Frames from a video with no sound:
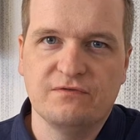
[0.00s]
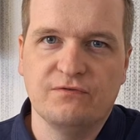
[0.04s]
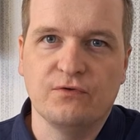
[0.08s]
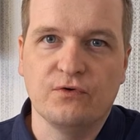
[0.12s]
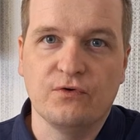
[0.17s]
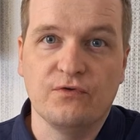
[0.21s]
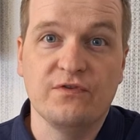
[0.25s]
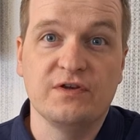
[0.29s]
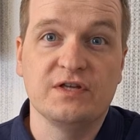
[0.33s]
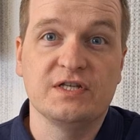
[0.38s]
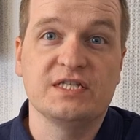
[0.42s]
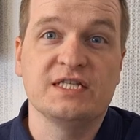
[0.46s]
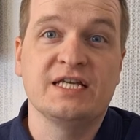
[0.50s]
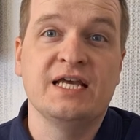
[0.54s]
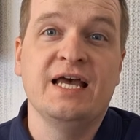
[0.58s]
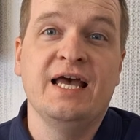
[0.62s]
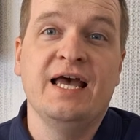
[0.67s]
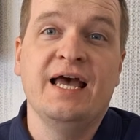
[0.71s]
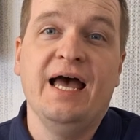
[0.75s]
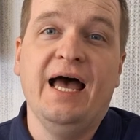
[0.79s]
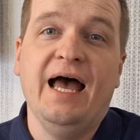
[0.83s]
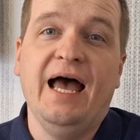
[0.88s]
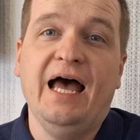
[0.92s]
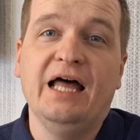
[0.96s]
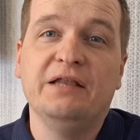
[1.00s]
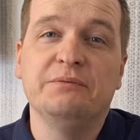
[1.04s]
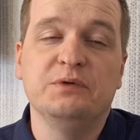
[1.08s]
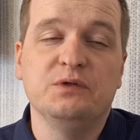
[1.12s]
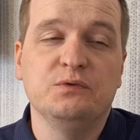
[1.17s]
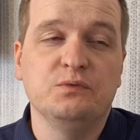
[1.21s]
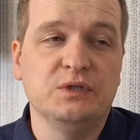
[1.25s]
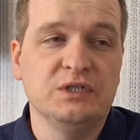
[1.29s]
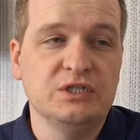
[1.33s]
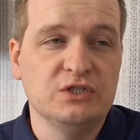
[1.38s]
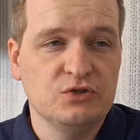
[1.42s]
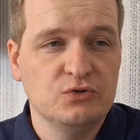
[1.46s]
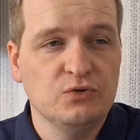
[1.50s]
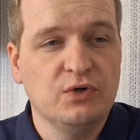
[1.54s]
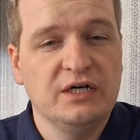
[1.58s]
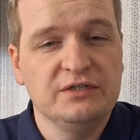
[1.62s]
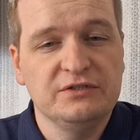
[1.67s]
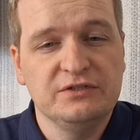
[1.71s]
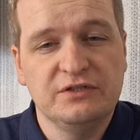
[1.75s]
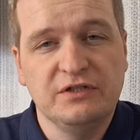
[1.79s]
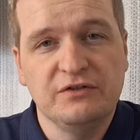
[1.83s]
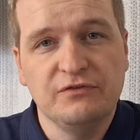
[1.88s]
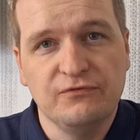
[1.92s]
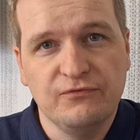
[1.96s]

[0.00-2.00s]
for this and between $200 and